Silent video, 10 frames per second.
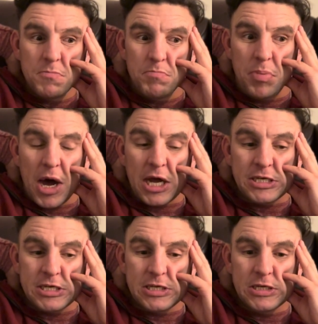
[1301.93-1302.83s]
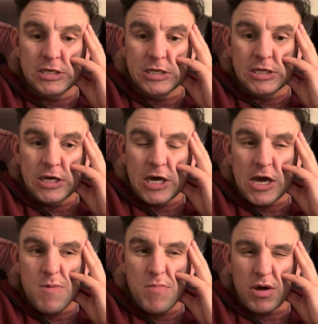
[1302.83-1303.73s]
But
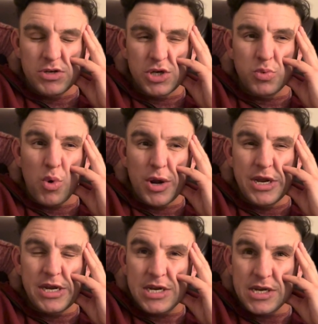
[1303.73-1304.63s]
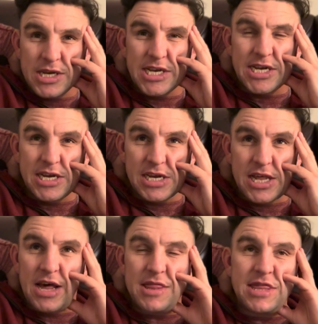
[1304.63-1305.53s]
I just want it to stick to
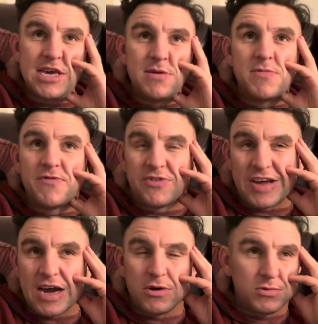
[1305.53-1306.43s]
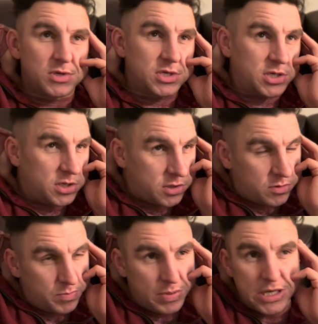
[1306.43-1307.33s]
that theme of towns
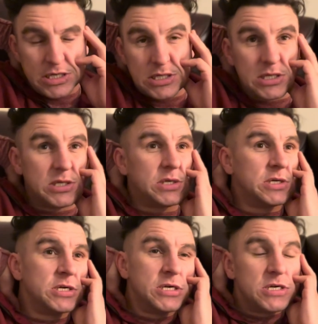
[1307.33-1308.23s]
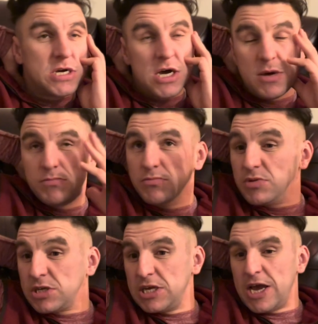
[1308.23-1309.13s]
and places.
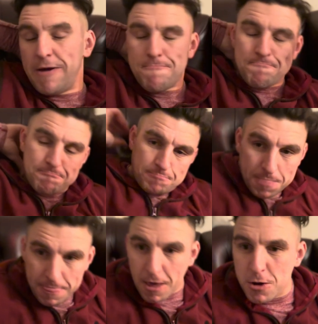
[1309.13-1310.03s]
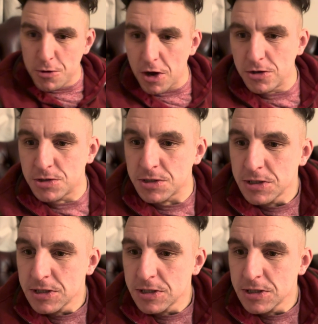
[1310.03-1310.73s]
So yeah, who knows?